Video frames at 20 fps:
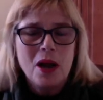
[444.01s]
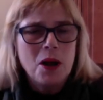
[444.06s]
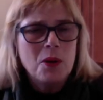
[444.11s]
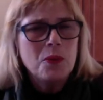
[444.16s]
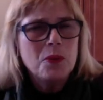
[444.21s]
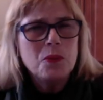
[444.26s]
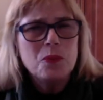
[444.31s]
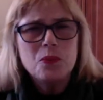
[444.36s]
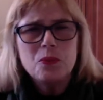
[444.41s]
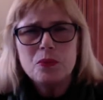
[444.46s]
It
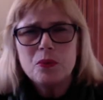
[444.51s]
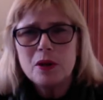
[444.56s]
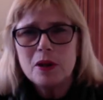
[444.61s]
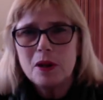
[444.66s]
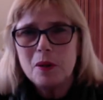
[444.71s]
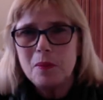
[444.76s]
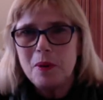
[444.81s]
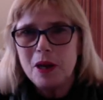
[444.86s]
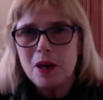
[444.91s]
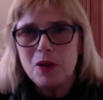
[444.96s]
would
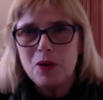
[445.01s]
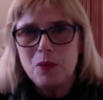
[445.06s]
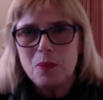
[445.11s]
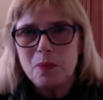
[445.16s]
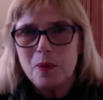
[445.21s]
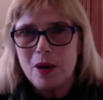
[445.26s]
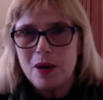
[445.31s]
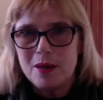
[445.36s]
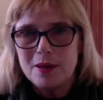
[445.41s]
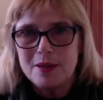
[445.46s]
really make you
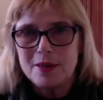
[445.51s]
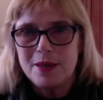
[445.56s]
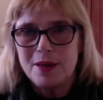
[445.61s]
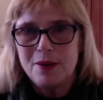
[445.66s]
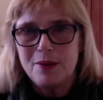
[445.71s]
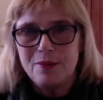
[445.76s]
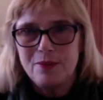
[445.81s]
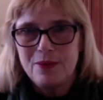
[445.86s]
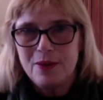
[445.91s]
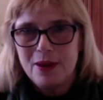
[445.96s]

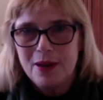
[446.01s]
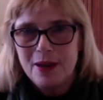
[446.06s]
positive